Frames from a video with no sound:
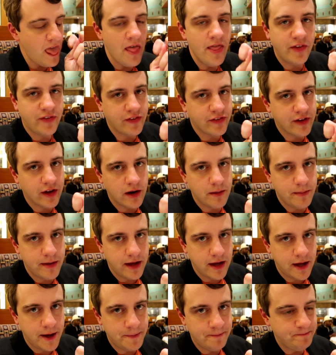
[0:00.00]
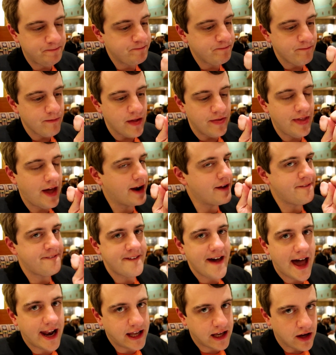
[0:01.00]
This is gonna be not a
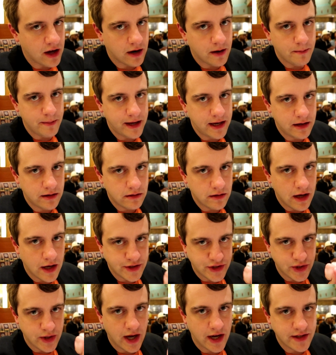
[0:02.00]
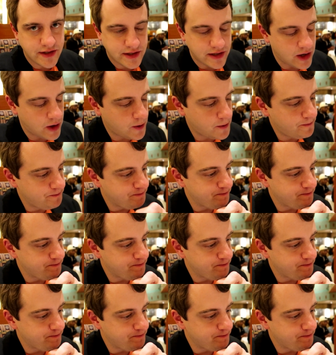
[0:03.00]
fatty cut of meat, as you guys know,